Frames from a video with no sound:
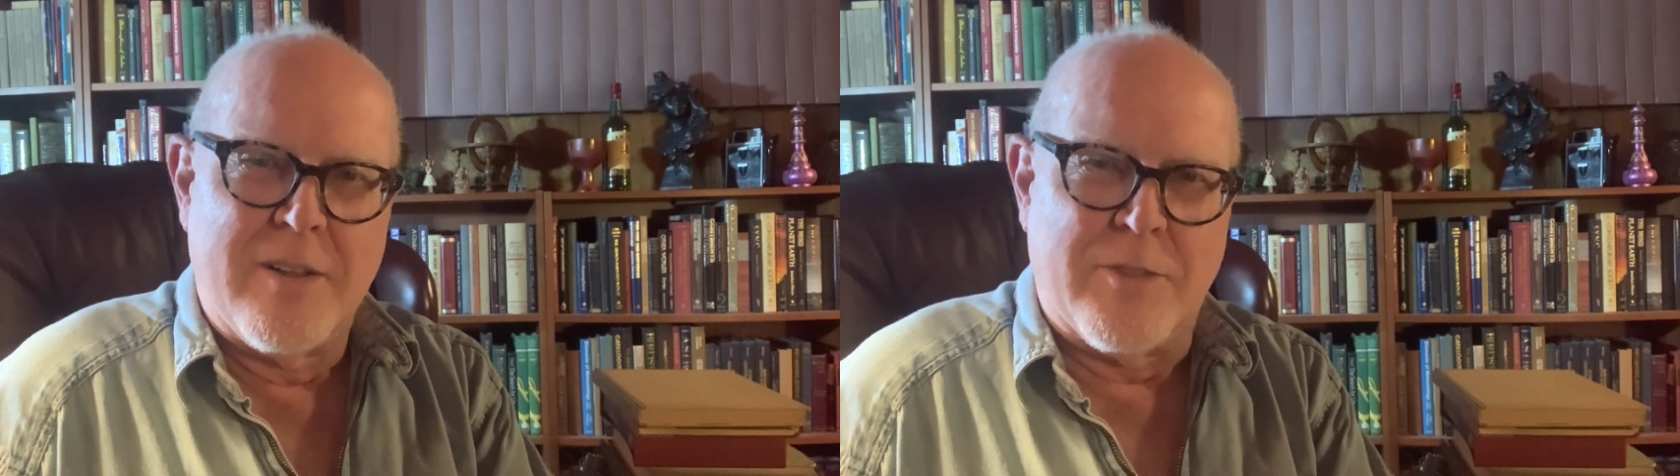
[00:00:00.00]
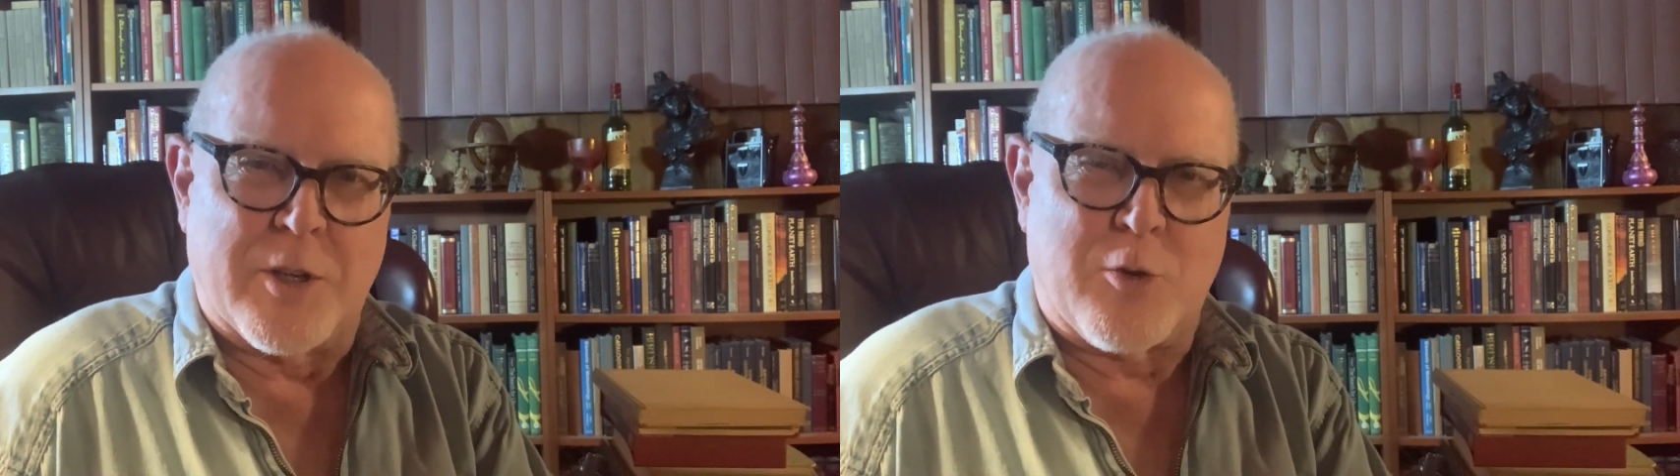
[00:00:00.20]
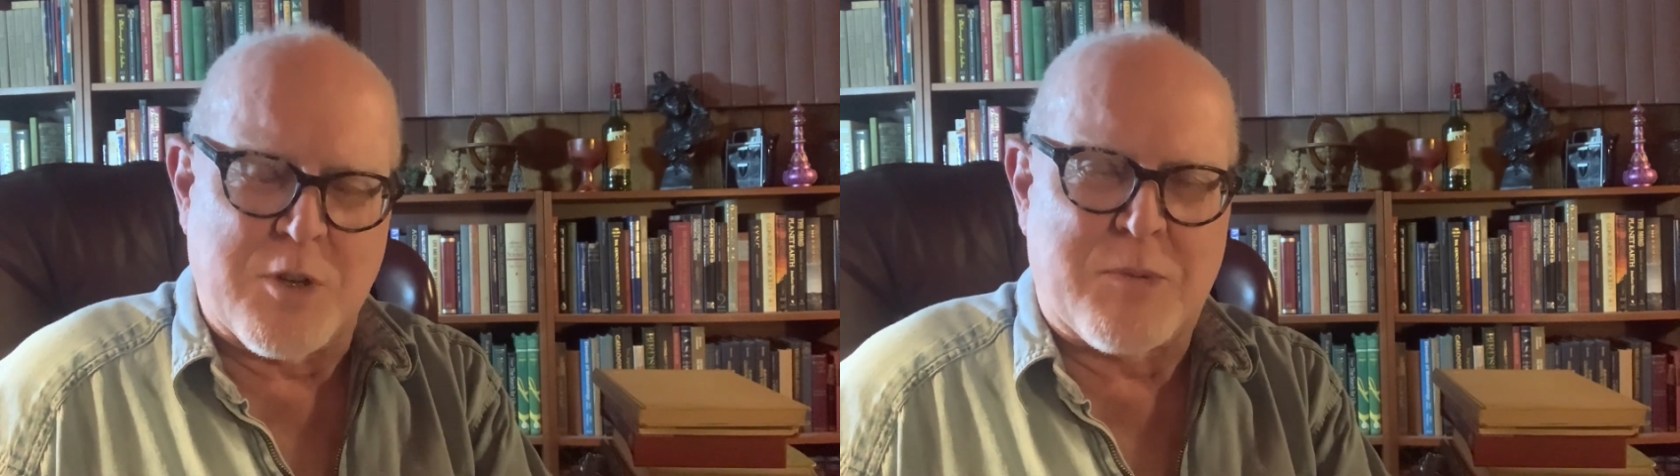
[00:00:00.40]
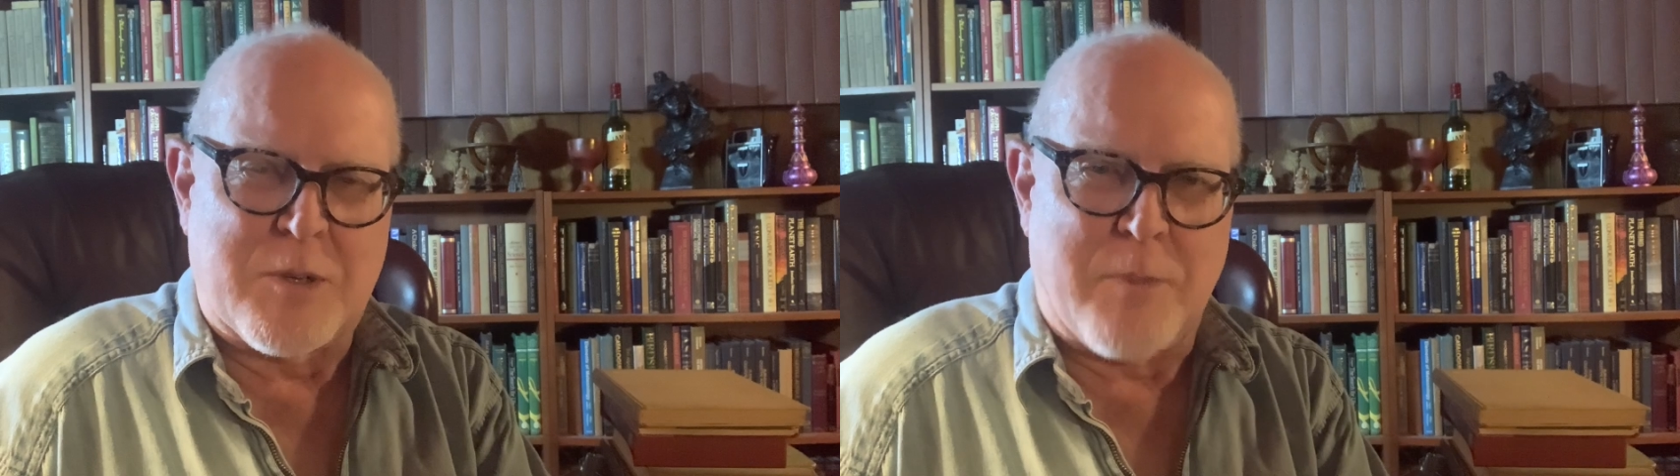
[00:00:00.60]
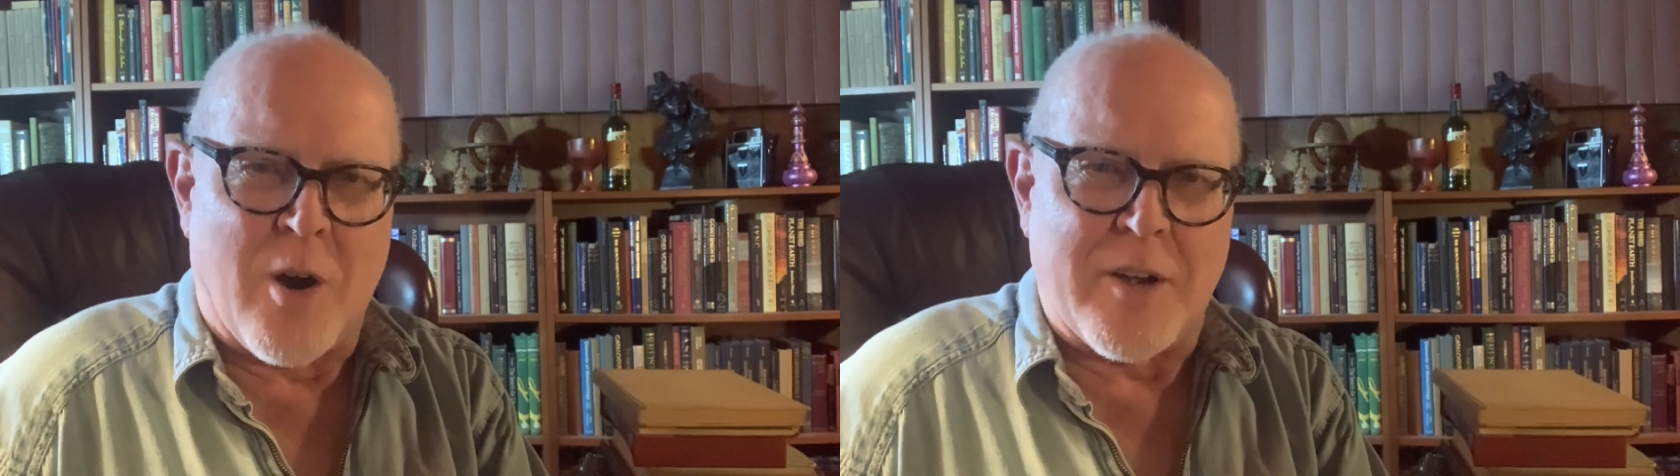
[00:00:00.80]
the
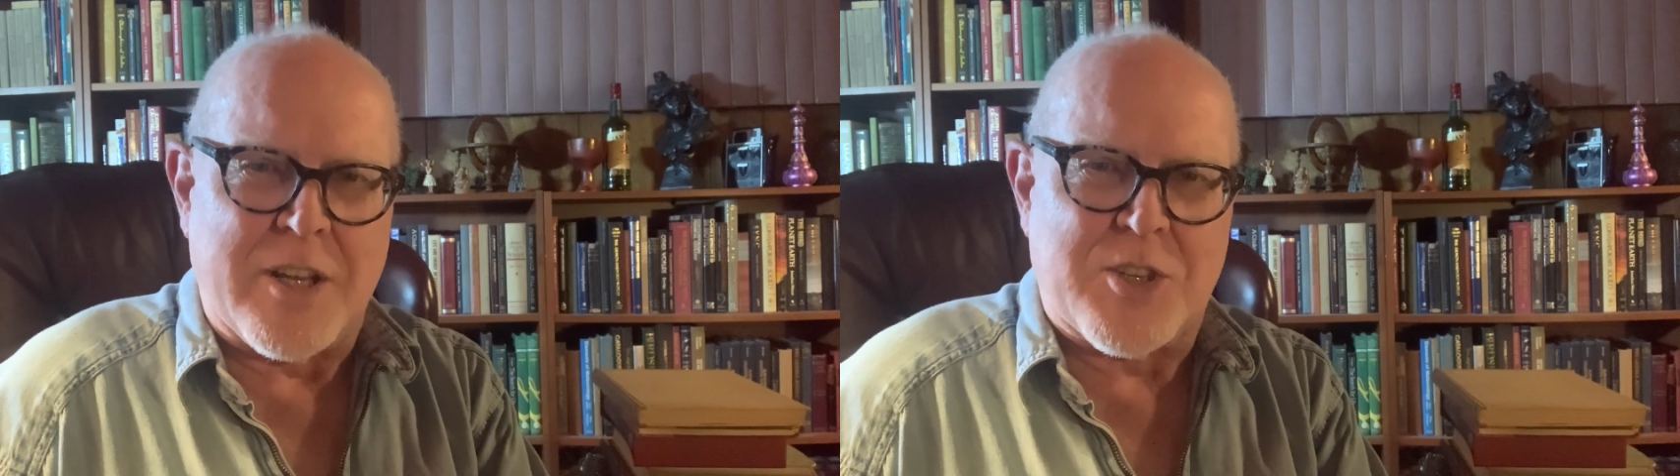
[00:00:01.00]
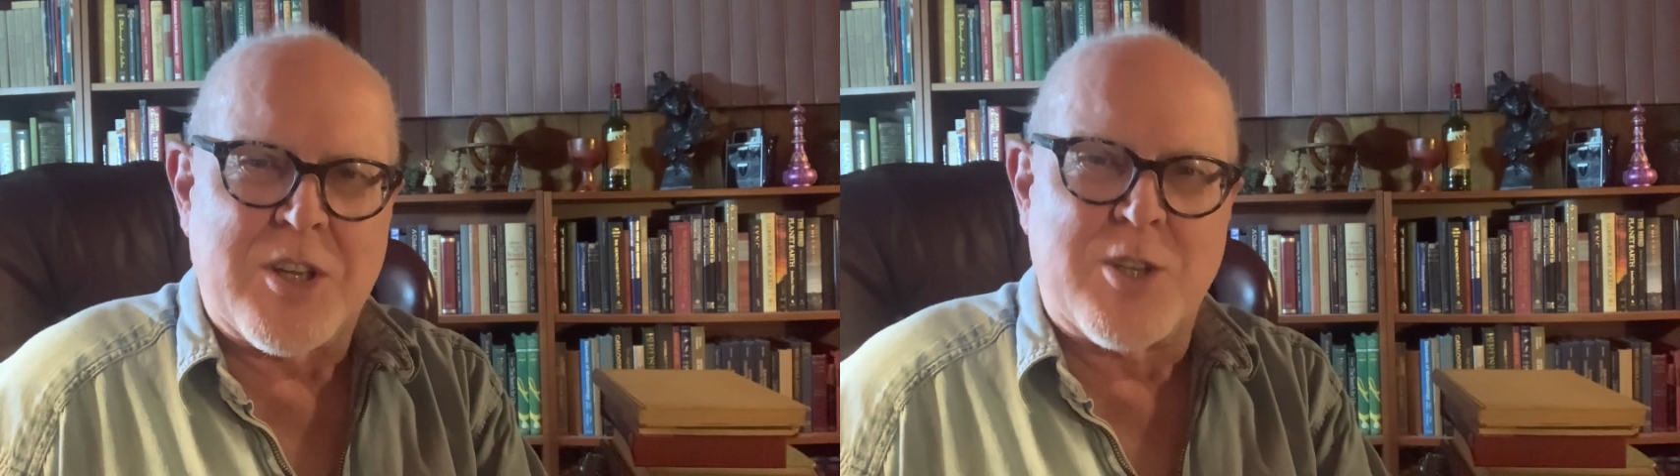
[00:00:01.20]
Christmas parties